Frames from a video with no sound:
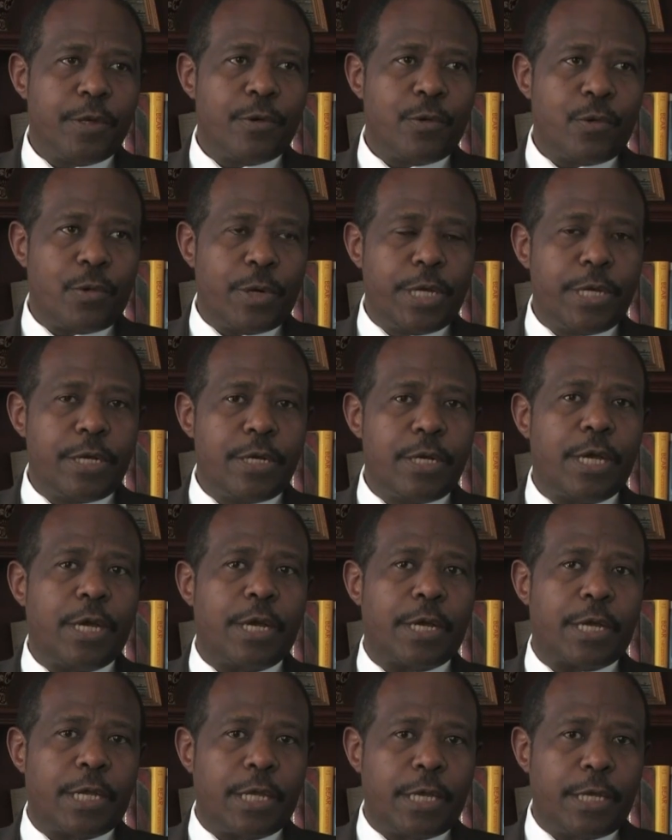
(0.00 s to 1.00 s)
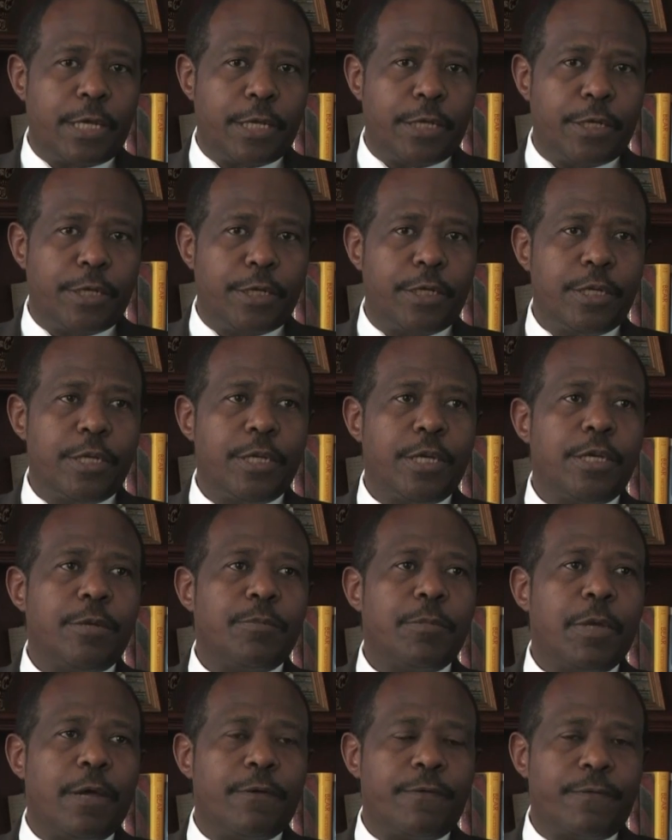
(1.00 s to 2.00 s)
when again
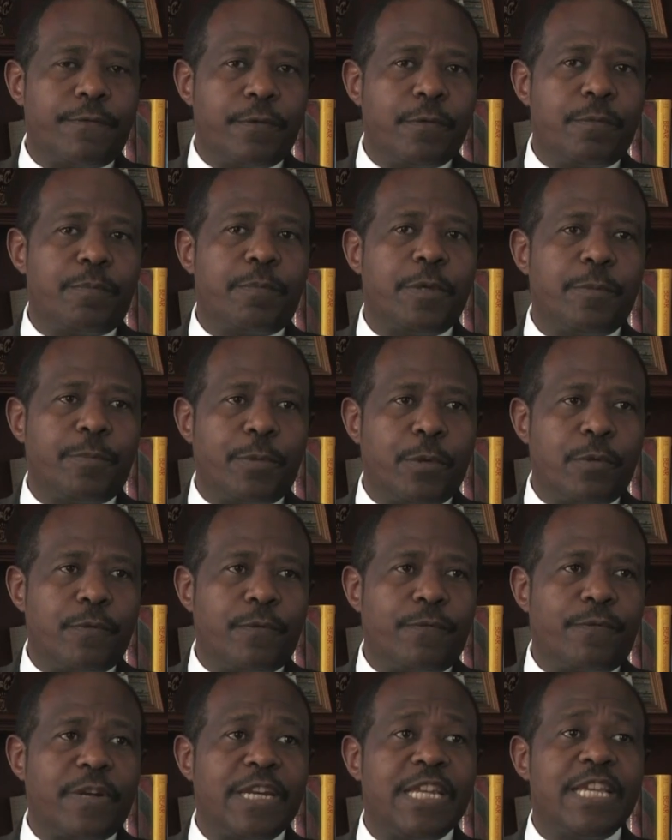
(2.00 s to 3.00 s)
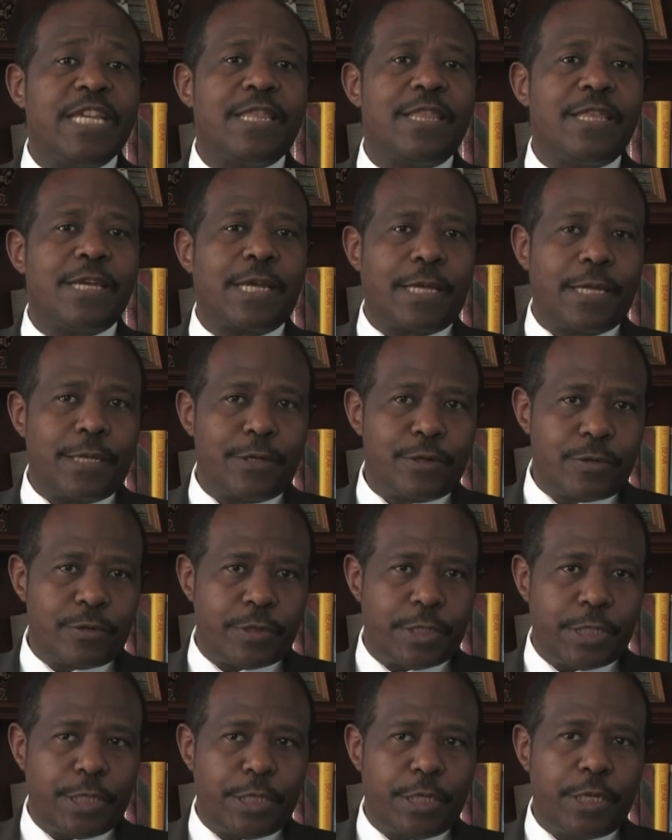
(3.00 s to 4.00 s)
a few people fled the
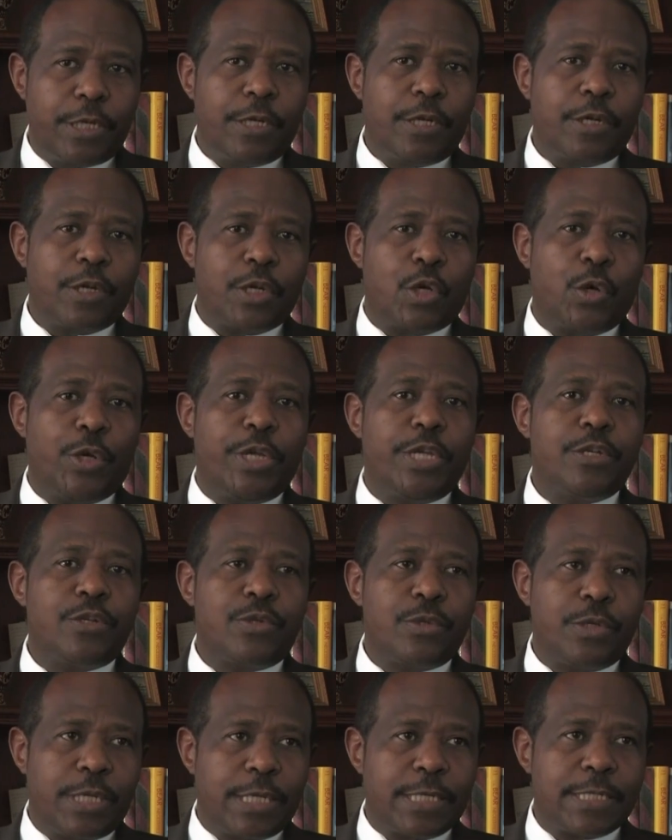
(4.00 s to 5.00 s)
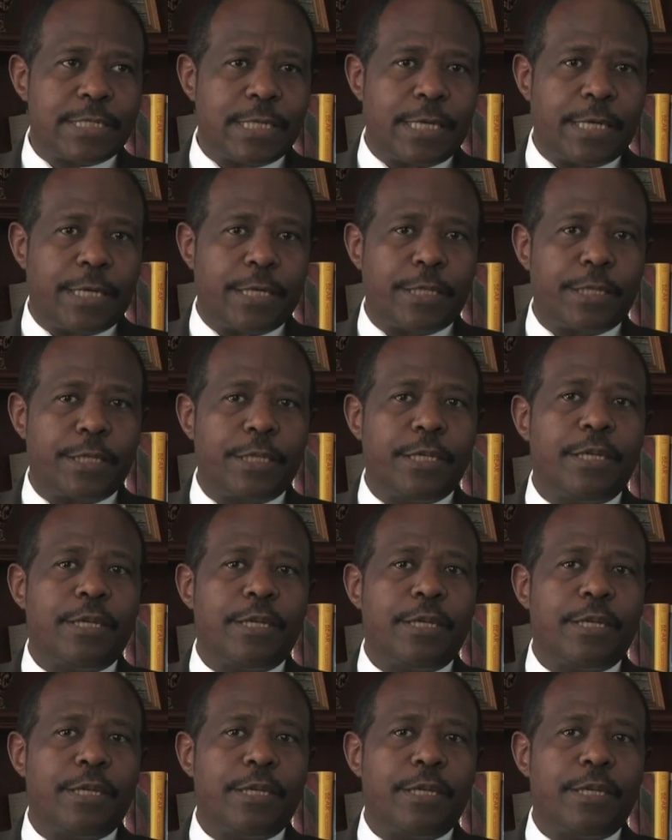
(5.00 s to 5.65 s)
country, going to exile.